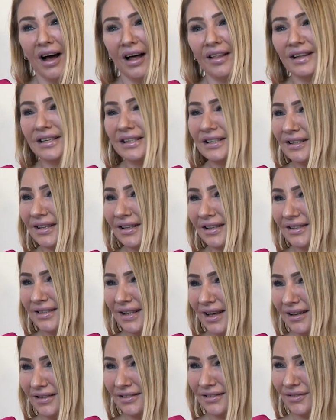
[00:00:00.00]
this is going to
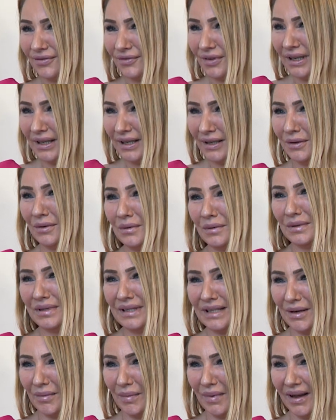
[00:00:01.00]
sound really
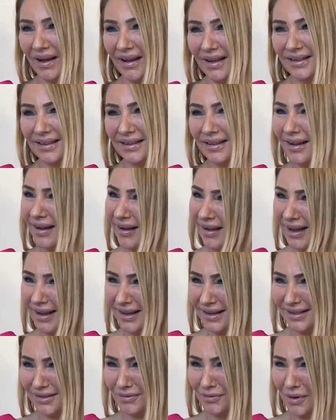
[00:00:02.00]
naughty, but I
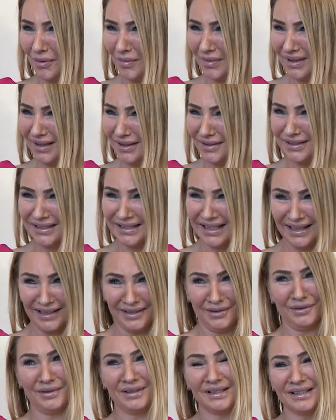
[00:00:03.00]
heard a rumour that you're
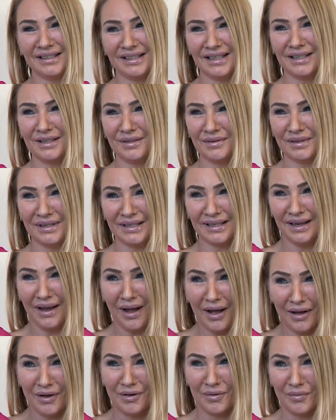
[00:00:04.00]
selling your constituency
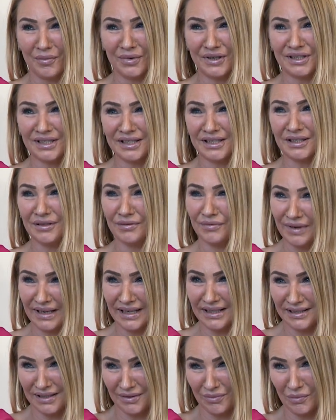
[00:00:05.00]
home, which is the
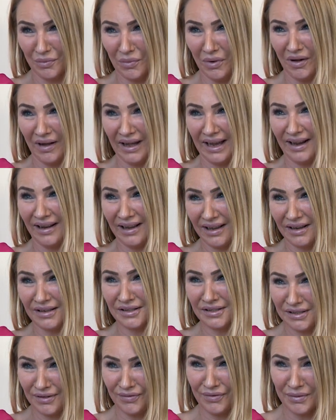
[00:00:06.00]
reason why I
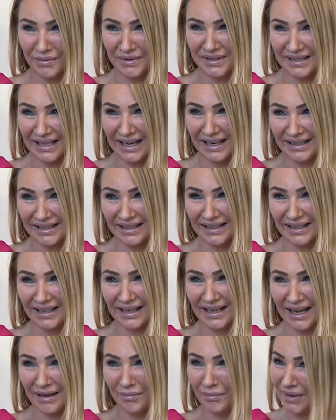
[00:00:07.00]
asked if you were standing
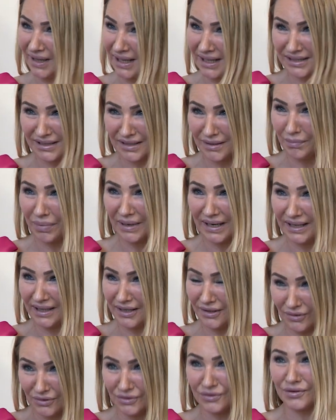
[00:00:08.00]
again. But that's completely
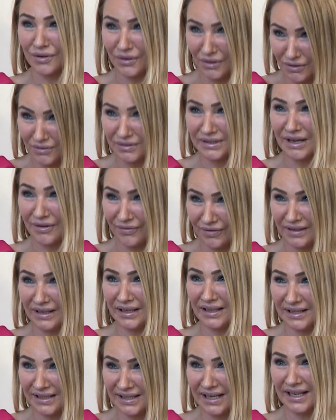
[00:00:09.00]
not true. You're
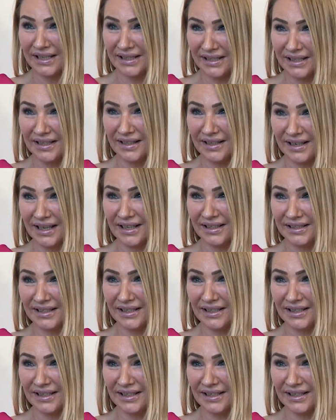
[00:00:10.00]
definitely standing at the next